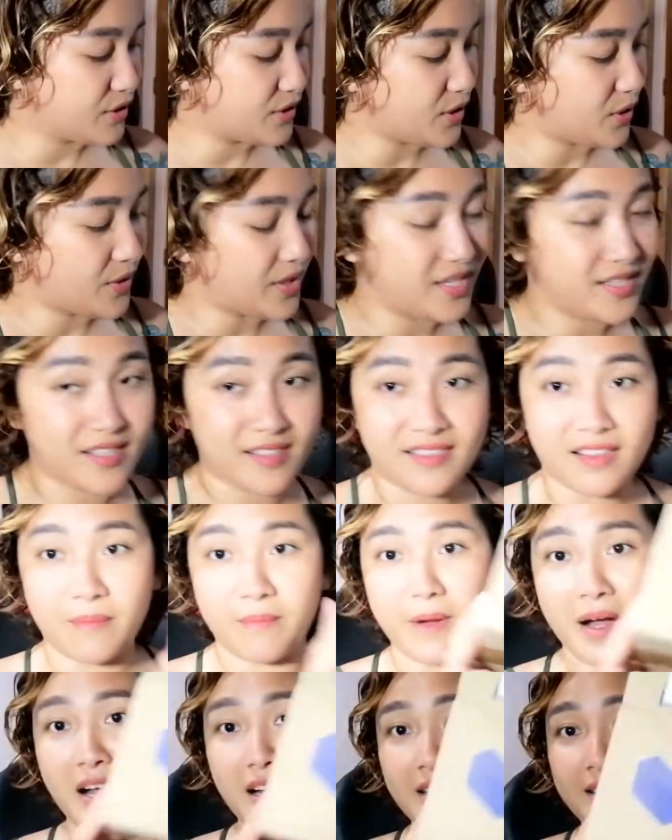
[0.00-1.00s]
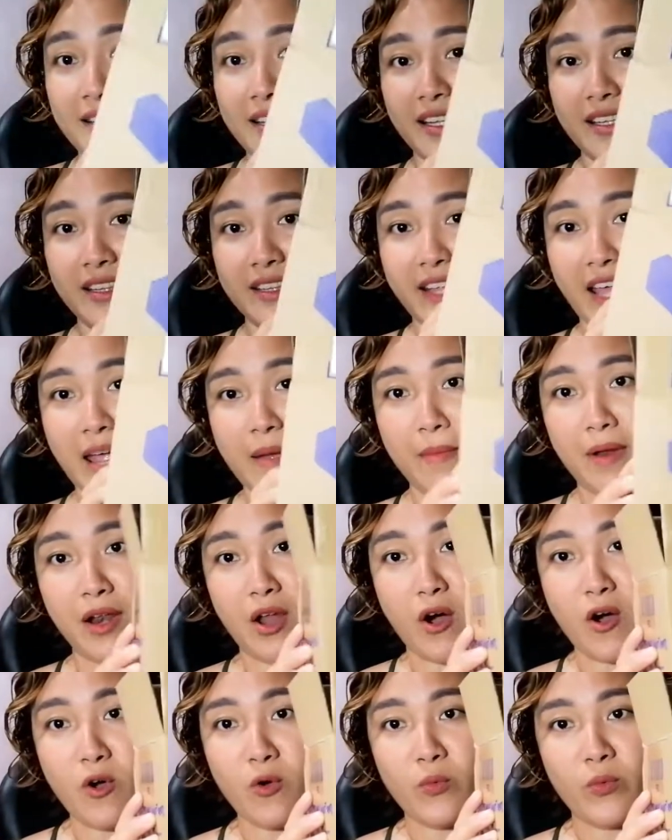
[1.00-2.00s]
So this is the box that it came
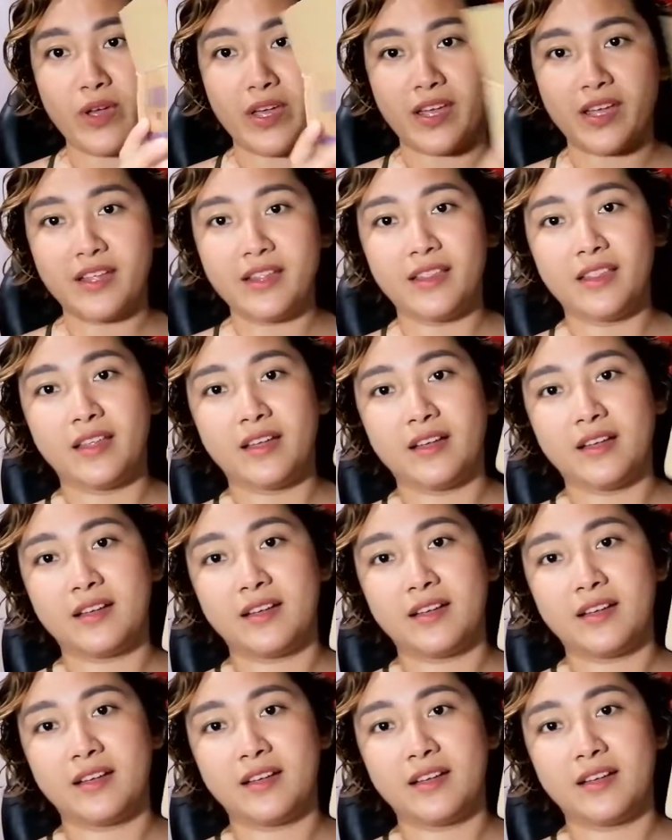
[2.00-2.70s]
along with.